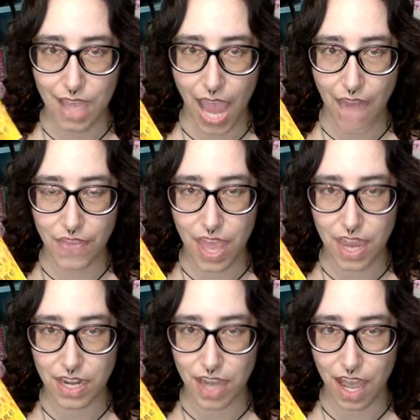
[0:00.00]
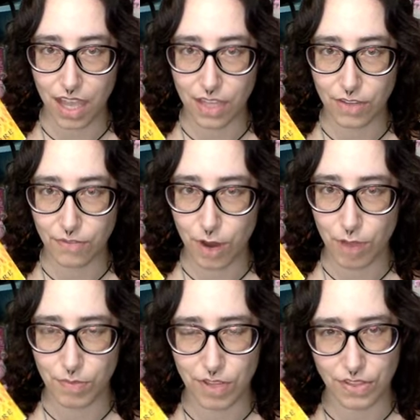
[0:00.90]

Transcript: And then from